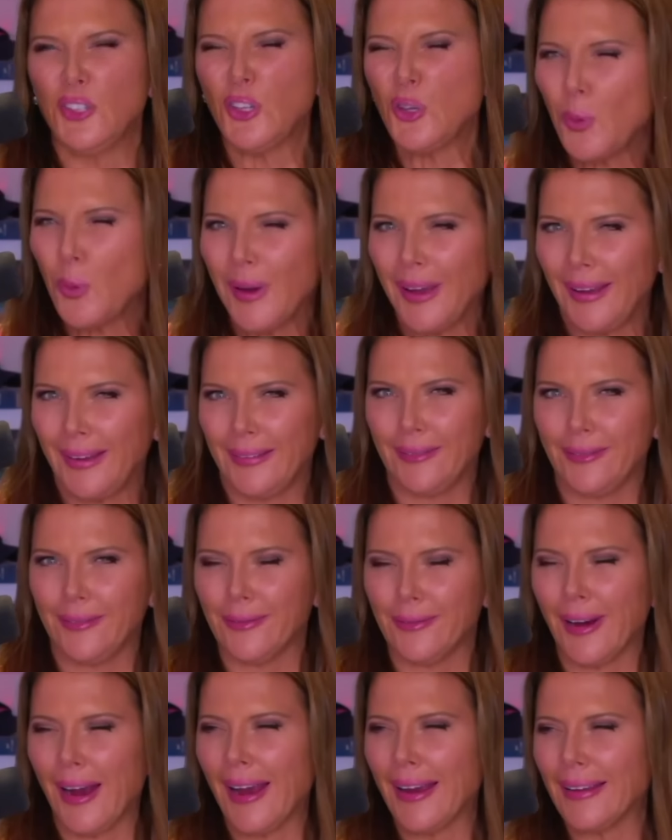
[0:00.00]
do it,
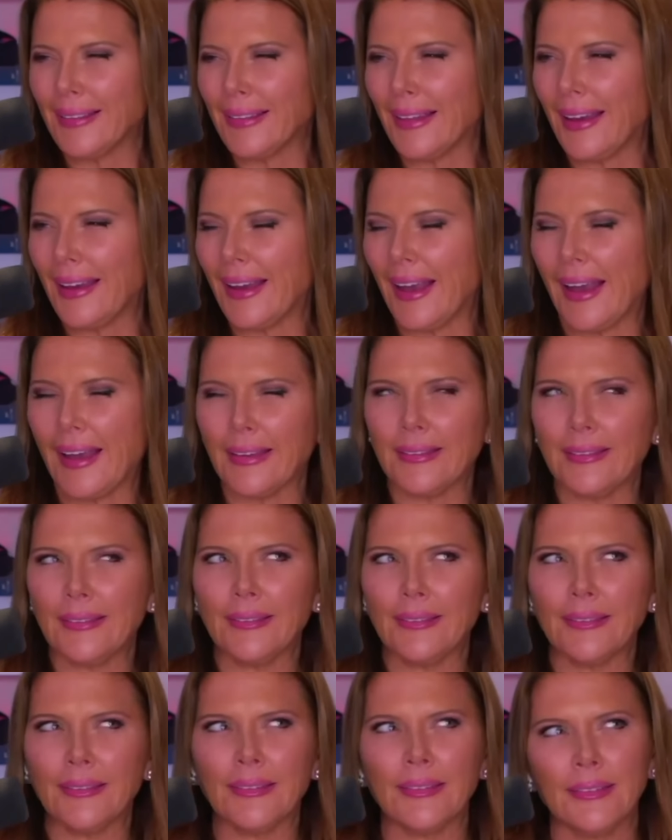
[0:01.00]
right? Like,
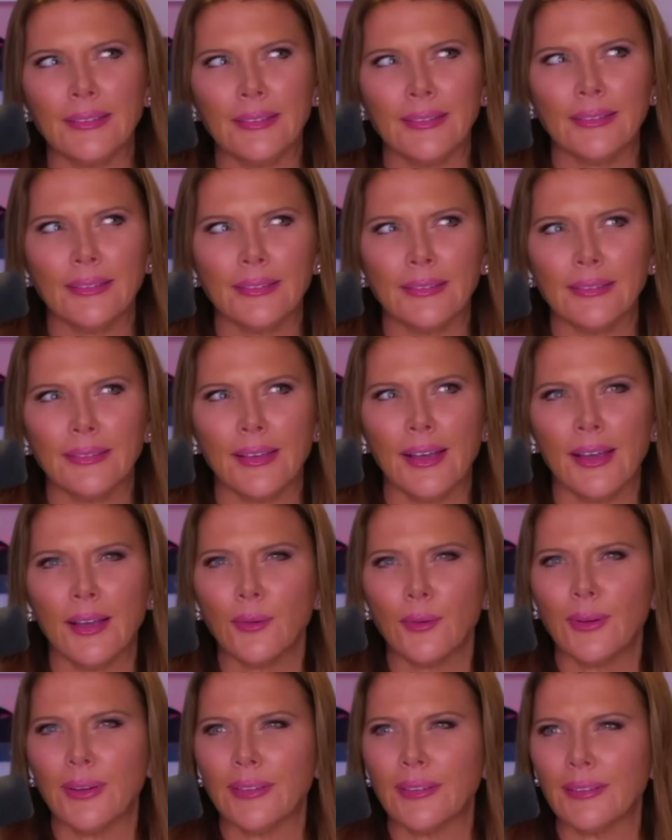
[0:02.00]

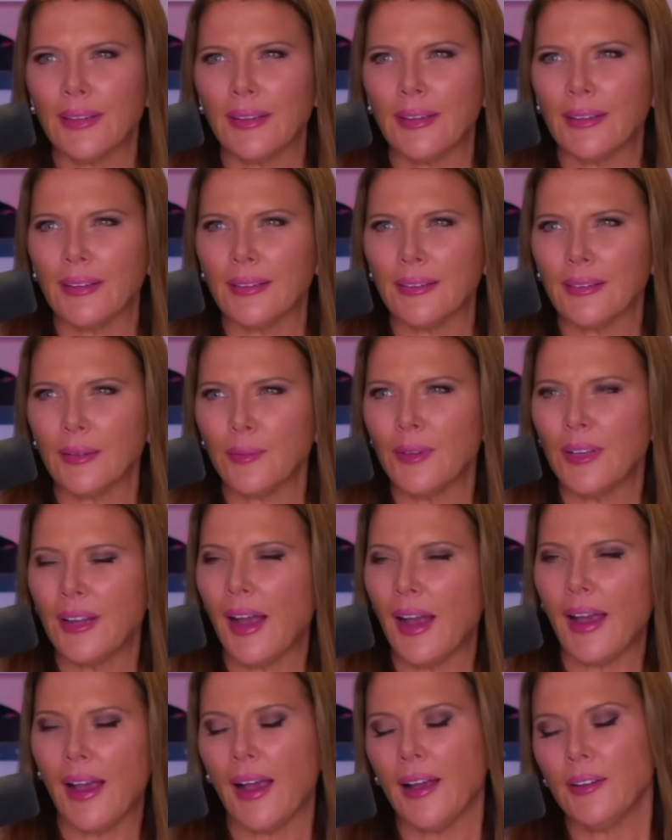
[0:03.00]
how do I say this? I mean,
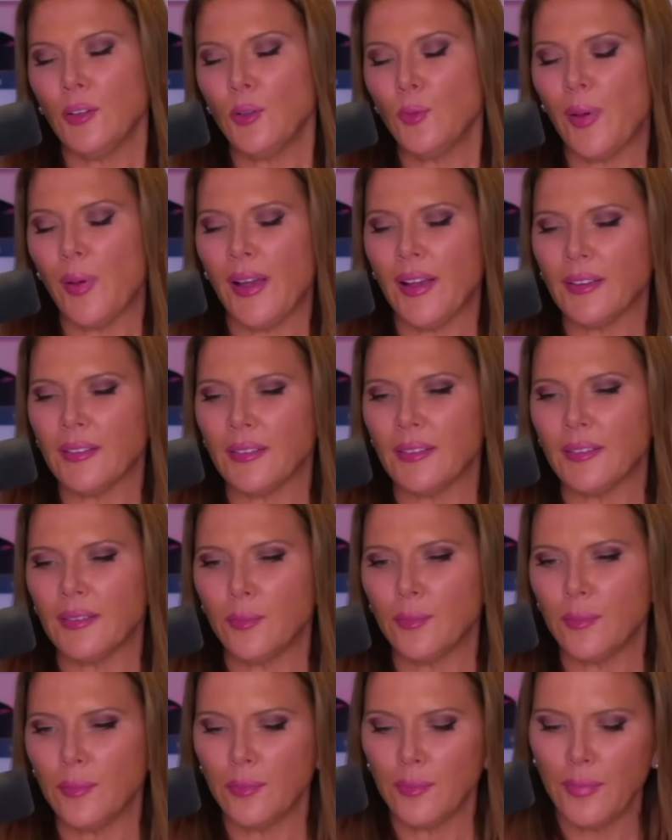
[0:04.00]
I knew
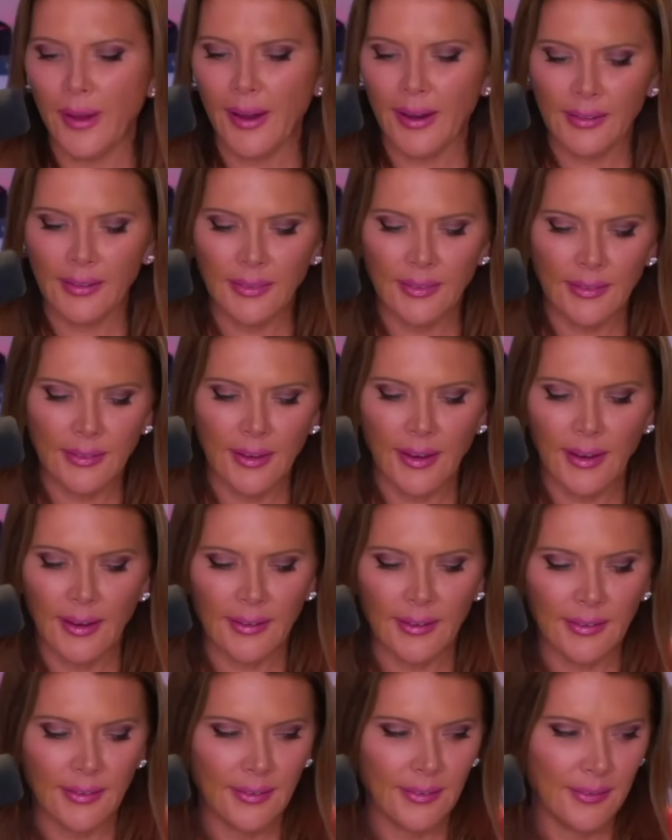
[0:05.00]
Pence back in the
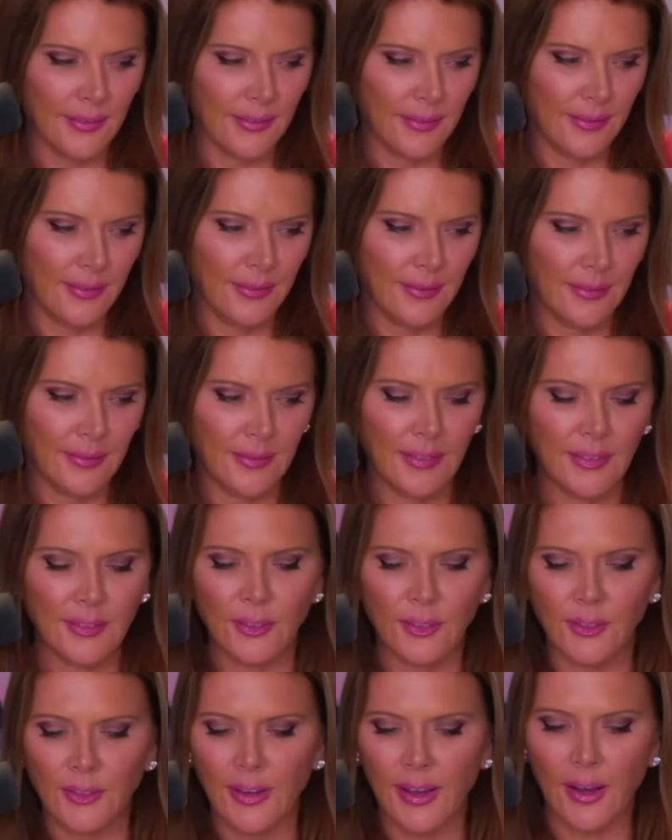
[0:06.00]
day. He
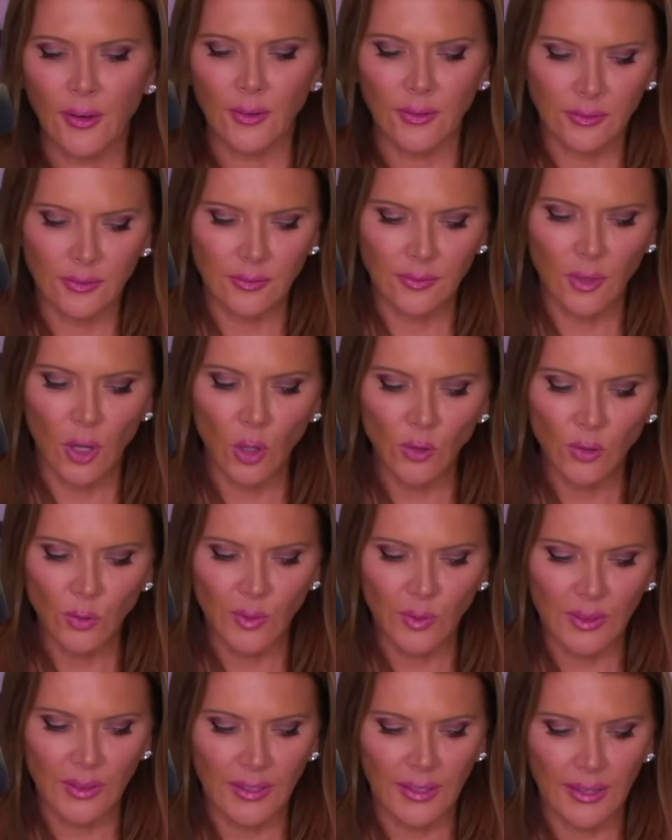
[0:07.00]
turned out
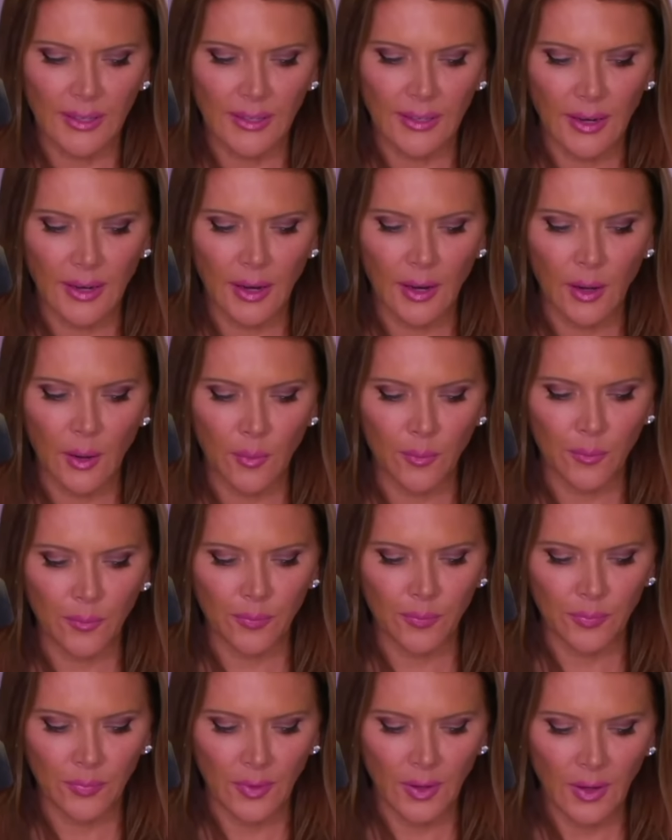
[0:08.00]
ultimately,
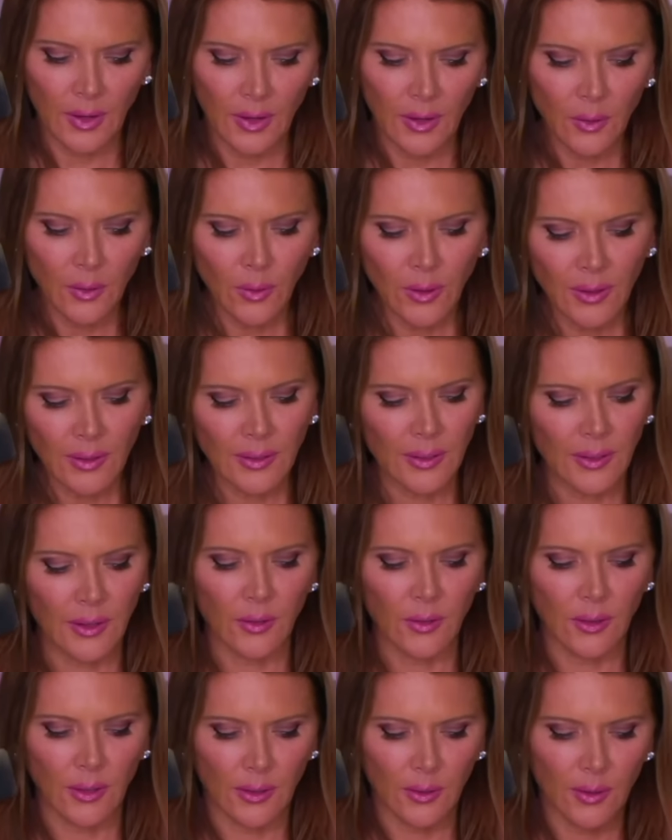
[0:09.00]
look,
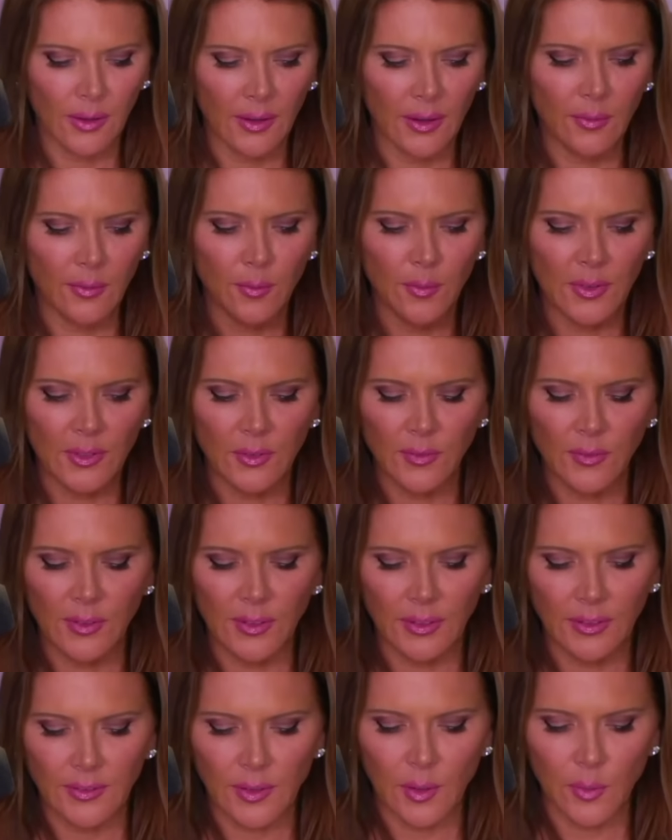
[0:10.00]
I have mixed
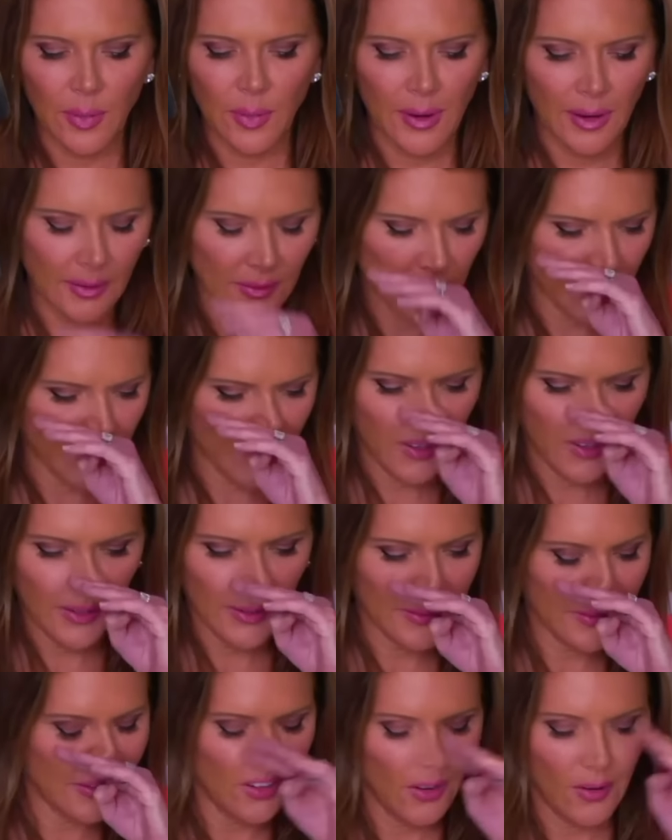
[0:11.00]
feelings on Pence.
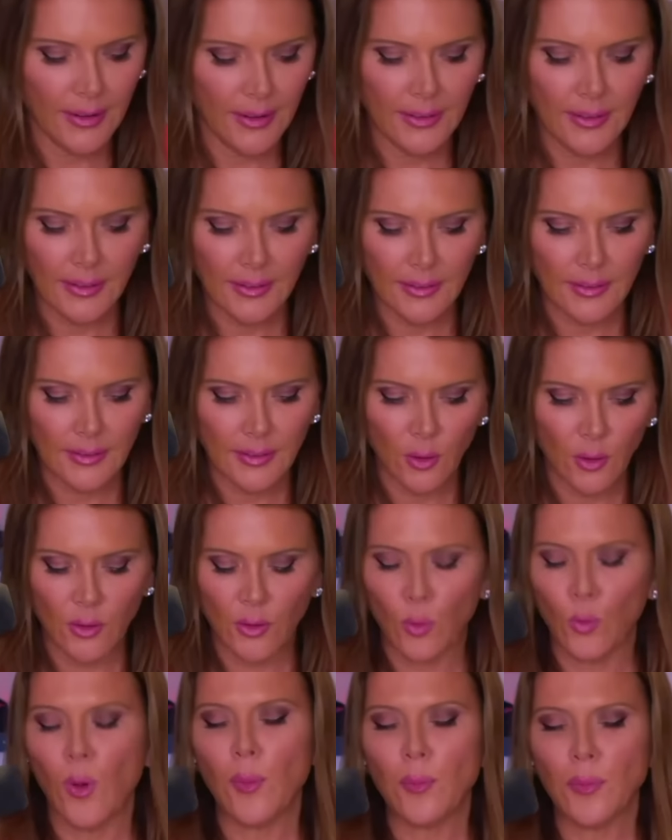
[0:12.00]
But, you know, I think
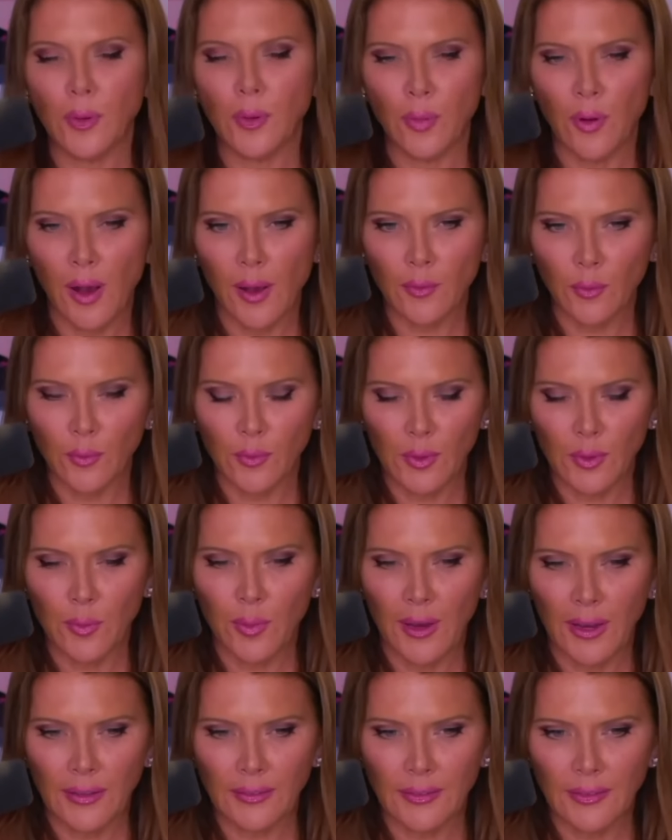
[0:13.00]
that the one big problem with
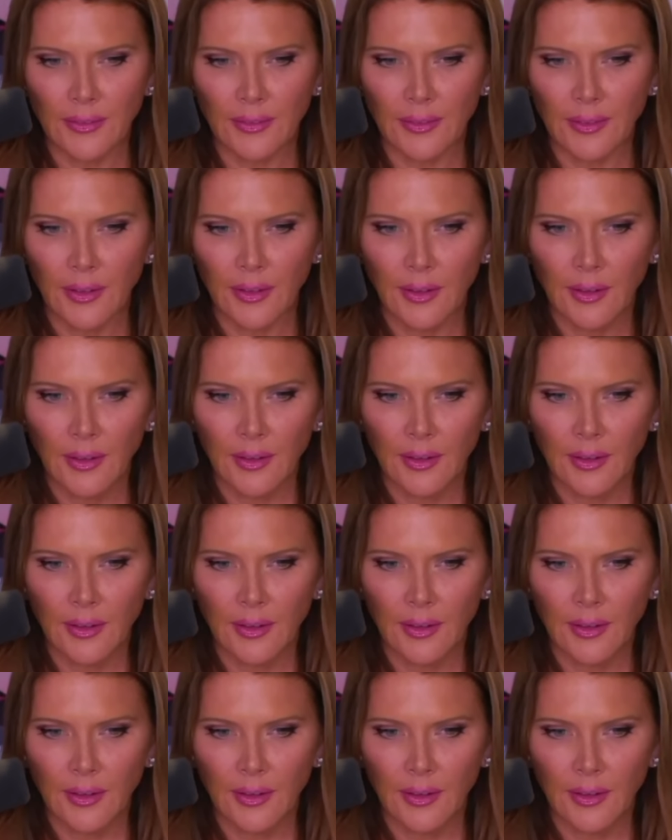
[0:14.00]
Pence,